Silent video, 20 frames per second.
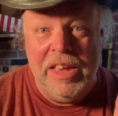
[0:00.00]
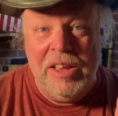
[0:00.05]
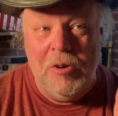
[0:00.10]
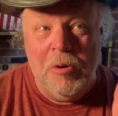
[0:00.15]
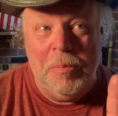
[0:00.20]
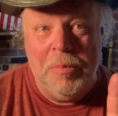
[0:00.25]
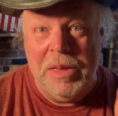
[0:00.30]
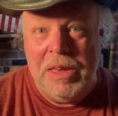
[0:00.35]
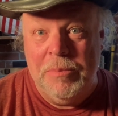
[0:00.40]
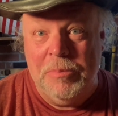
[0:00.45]

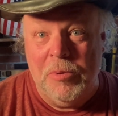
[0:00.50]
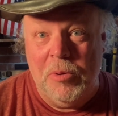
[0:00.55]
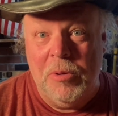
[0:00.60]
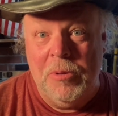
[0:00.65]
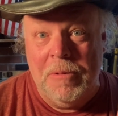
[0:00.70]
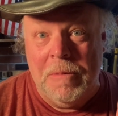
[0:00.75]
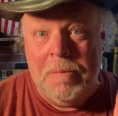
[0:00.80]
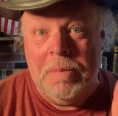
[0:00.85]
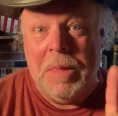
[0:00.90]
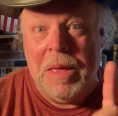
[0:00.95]

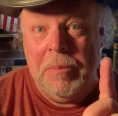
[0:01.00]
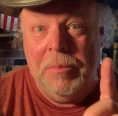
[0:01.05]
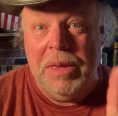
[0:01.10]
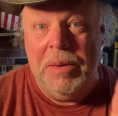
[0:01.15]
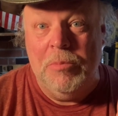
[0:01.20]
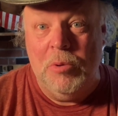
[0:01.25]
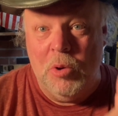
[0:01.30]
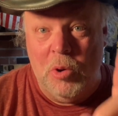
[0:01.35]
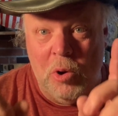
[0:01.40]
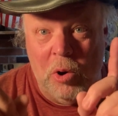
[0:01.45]
people
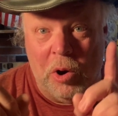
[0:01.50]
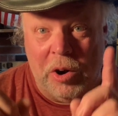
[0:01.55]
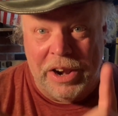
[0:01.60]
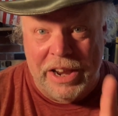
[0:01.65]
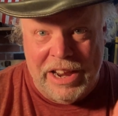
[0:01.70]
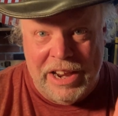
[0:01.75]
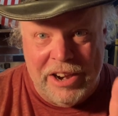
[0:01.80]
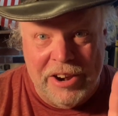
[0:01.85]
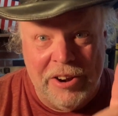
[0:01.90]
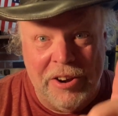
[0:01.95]
who are
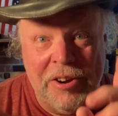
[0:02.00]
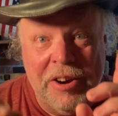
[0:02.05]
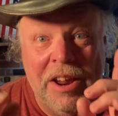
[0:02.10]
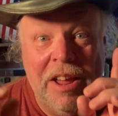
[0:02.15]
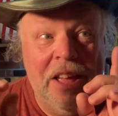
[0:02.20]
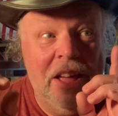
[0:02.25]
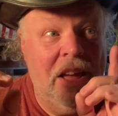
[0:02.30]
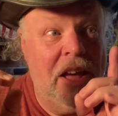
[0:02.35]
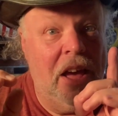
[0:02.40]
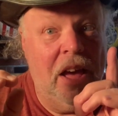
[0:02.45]
here
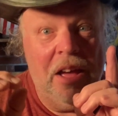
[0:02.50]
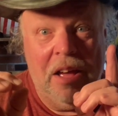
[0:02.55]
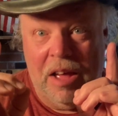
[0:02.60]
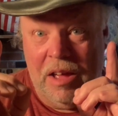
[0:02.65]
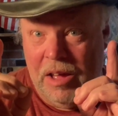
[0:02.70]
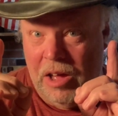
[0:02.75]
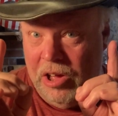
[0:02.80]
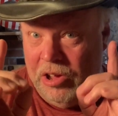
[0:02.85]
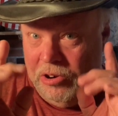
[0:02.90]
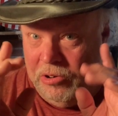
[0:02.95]

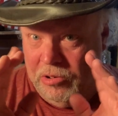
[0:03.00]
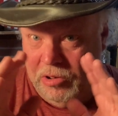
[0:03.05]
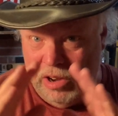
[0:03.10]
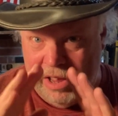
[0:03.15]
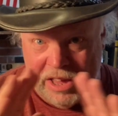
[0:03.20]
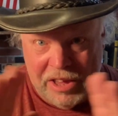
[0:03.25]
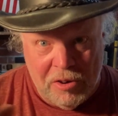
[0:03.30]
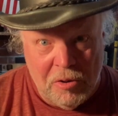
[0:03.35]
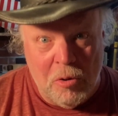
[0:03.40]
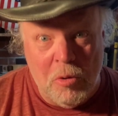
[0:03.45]
under
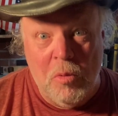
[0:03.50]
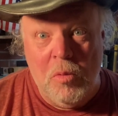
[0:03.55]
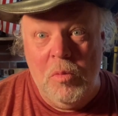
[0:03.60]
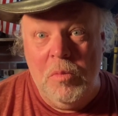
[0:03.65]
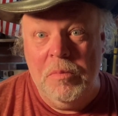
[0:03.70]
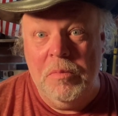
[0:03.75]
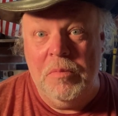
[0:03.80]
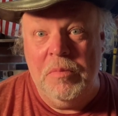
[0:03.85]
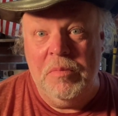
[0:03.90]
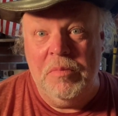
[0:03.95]

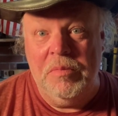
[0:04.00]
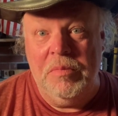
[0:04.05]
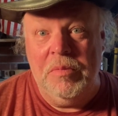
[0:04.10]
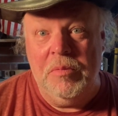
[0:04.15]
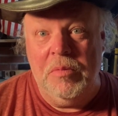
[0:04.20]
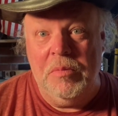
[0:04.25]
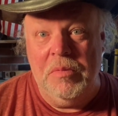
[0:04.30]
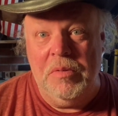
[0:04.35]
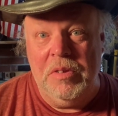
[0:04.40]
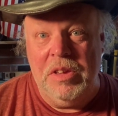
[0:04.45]
legal,
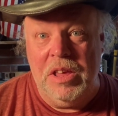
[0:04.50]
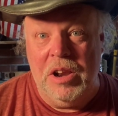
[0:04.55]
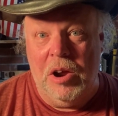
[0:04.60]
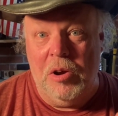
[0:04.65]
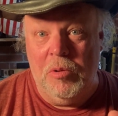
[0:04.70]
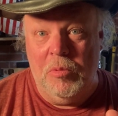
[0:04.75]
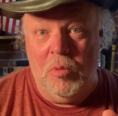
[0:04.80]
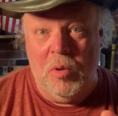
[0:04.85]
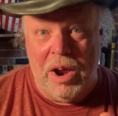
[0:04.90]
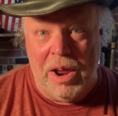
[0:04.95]

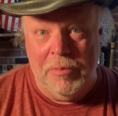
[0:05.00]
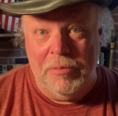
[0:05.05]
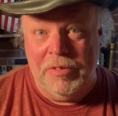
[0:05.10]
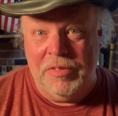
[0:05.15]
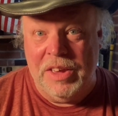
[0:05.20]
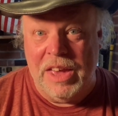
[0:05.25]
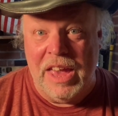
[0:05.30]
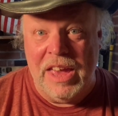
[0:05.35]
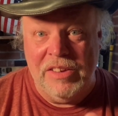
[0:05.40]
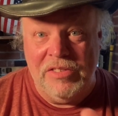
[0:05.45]

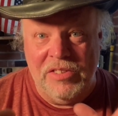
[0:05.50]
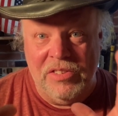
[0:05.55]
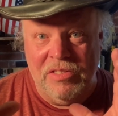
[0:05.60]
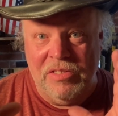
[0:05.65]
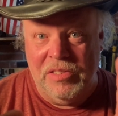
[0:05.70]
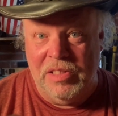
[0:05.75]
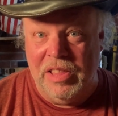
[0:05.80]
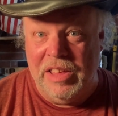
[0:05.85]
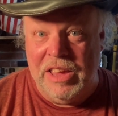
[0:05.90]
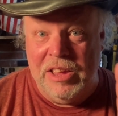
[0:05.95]

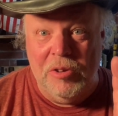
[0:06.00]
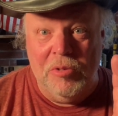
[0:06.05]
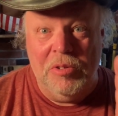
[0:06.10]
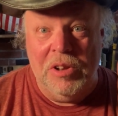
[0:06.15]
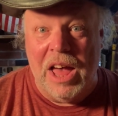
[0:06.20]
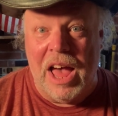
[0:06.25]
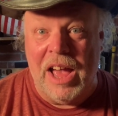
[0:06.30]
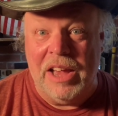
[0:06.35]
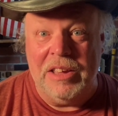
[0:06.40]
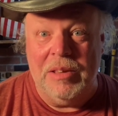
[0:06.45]
ramifications, legal
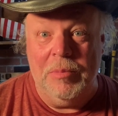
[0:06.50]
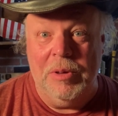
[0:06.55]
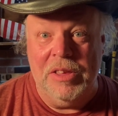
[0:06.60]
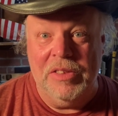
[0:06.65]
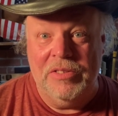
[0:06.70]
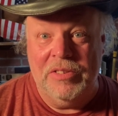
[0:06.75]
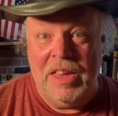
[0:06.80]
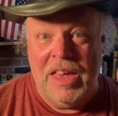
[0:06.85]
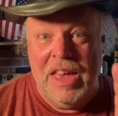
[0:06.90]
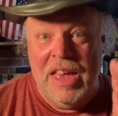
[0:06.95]

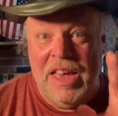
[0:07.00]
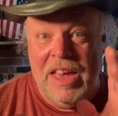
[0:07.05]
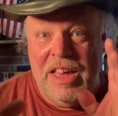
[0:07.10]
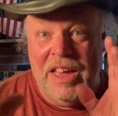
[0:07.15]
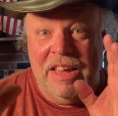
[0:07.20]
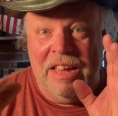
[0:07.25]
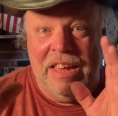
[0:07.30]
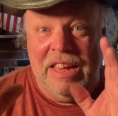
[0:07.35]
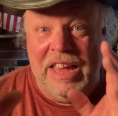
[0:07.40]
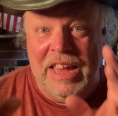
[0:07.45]
documents,
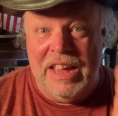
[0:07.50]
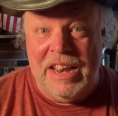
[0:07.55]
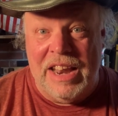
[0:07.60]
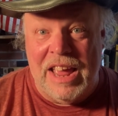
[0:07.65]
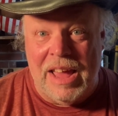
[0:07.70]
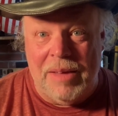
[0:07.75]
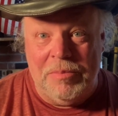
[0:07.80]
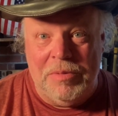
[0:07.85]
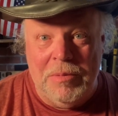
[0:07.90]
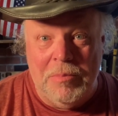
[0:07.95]

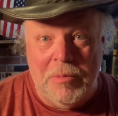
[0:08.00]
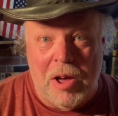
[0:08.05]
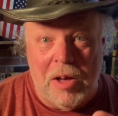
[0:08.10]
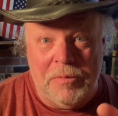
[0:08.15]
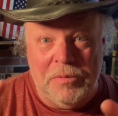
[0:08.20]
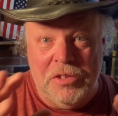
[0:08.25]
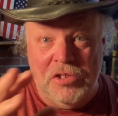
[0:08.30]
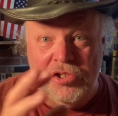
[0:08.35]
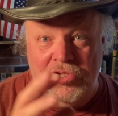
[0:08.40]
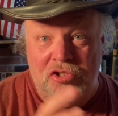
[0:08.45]
kidnap them
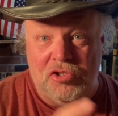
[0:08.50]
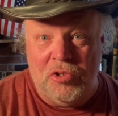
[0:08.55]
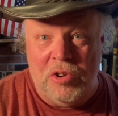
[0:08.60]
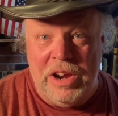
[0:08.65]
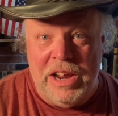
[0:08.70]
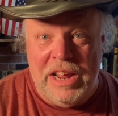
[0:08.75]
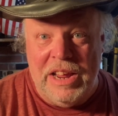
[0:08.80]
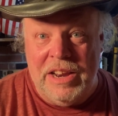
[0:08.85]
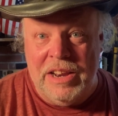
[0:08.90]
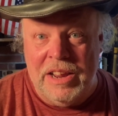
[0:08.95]
off the
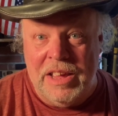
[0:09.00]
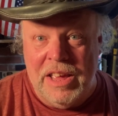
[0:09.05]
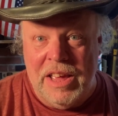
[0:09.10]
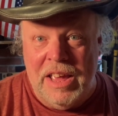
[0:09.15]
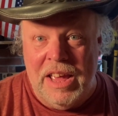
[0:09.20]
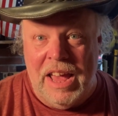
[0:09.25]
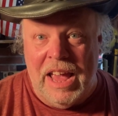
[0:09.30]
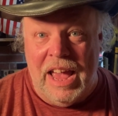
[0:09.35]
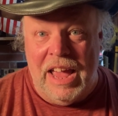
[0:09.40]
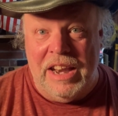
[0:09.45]
street
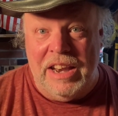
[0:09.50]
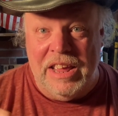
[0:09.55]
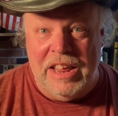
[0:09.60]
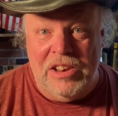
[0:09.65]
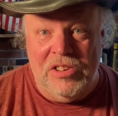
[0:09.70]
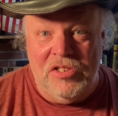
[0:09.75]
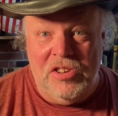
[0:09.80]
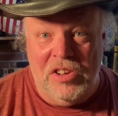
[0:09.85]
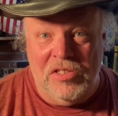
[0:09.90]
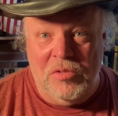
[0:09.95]
and
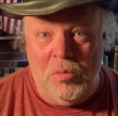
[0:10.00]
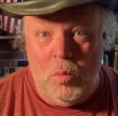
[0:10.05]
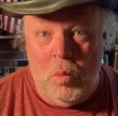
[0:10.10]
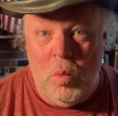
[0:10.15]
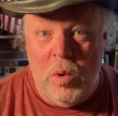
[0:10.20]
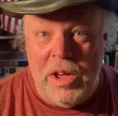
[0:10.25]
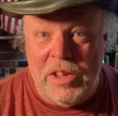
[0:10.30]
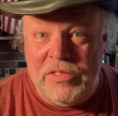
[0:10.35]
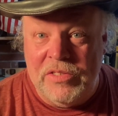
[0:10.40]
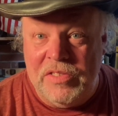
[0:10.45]
then just
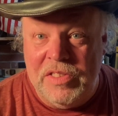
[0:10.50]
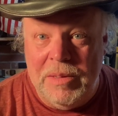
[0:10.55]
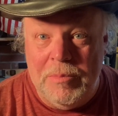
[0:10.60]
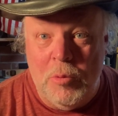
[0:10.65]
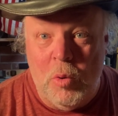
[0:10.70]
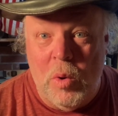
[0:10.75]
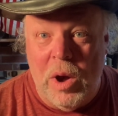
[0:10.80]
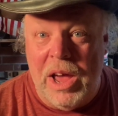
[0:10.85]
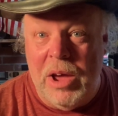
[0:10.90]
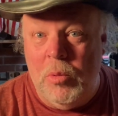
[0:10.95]
whisk them
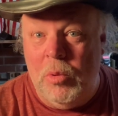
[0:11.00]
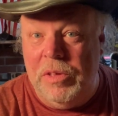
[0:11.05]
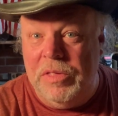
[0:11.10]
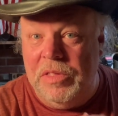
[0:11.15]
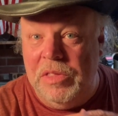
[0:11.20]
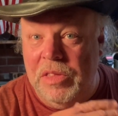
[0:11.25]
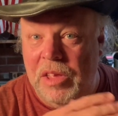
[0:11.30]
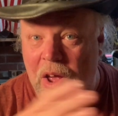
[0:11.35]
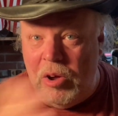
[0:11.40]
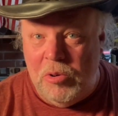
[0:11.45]
away with
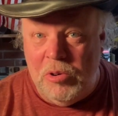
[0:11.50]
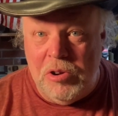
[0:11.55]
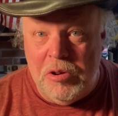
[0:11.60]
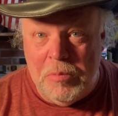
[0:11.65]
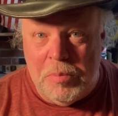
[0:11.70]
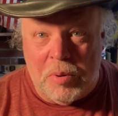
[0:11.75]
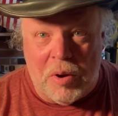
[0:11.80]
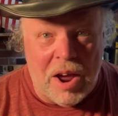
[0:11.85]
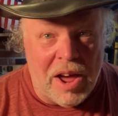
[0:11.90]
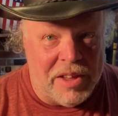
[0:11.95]
no due
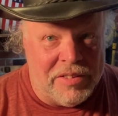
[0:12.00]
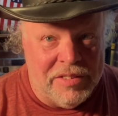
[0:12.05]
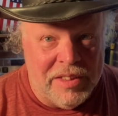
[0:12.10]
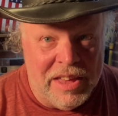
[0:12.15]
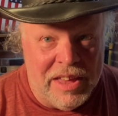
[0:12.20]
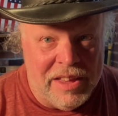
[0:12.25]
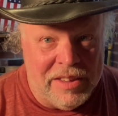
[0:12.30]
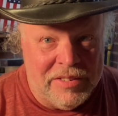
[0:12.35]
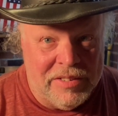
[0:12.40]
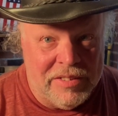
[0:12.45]

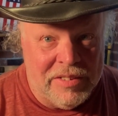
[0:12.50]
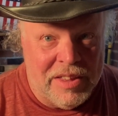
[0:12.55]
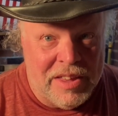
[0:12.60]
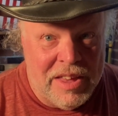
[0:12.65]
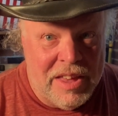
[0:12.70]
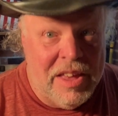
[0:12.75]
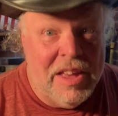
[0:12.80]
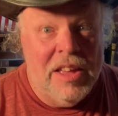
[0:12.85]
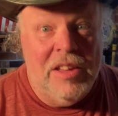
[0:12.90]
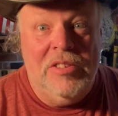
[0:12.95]
process
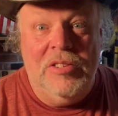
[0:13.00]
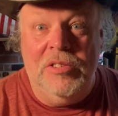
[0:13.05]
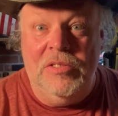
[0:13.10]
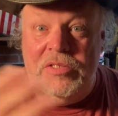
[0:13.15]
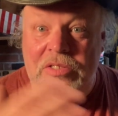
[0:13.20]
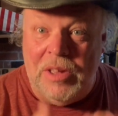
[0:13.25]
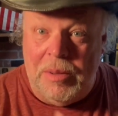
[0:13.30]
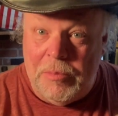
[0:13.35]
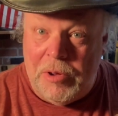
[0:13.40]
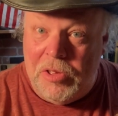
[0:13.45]
to
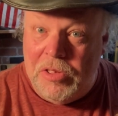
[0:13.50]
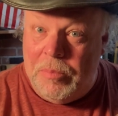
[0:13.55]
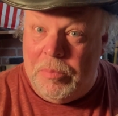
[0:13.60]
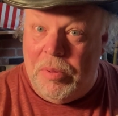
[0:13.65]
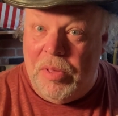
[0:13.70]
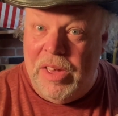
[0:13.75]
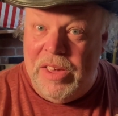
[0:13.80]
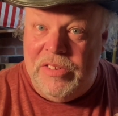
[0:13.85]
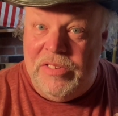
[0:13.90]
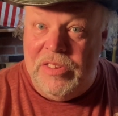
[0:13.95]
some other
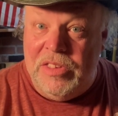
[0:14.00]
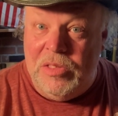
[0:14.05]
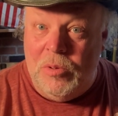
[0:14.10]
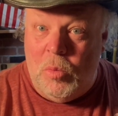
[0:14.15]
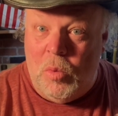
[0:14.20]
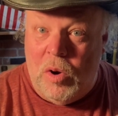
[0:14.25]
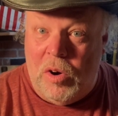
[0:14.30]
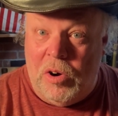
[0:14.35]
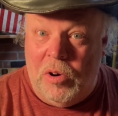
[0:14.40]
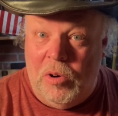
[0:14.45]
place in the
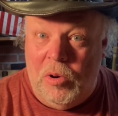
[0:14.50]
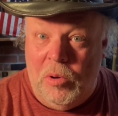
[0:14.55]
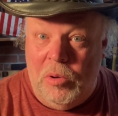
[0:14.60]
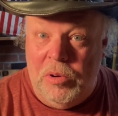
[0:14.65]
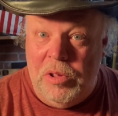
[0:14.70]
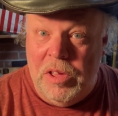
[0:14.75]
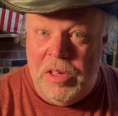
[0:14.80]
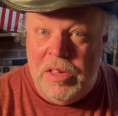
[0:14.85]
world